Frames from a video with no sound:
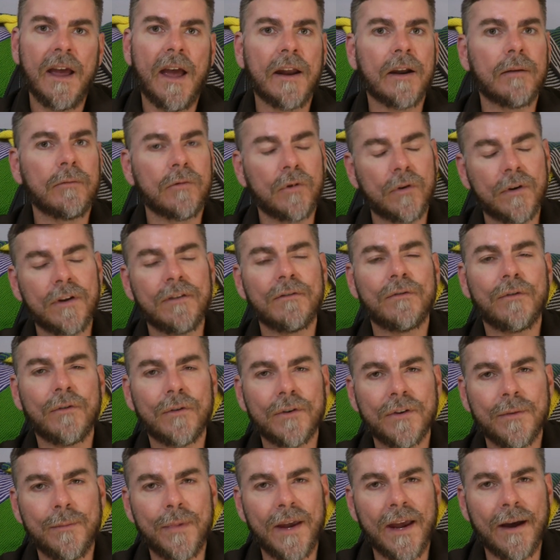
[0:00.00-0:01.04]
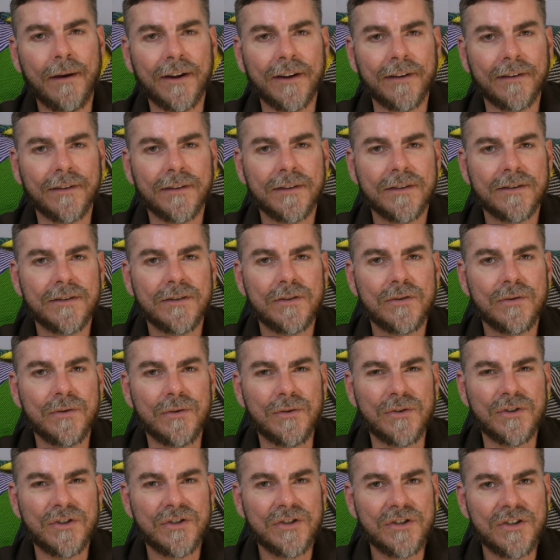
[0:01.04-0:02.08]
and I'm looking forward to being able
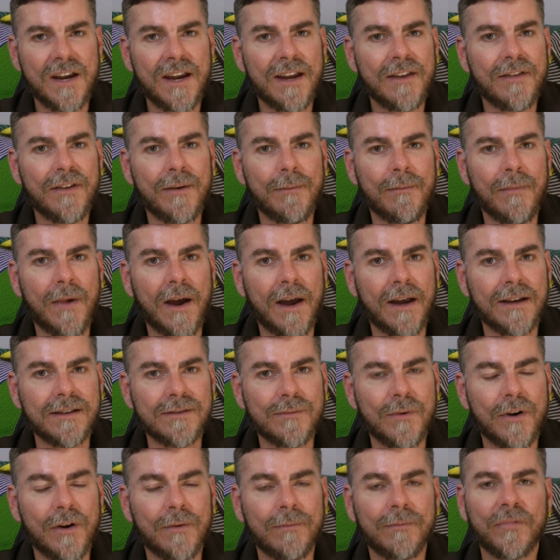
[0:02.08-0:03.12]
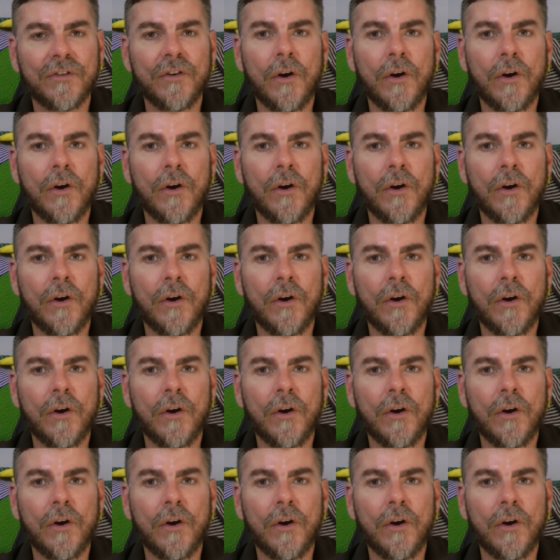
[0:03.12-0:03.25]
to share them as well.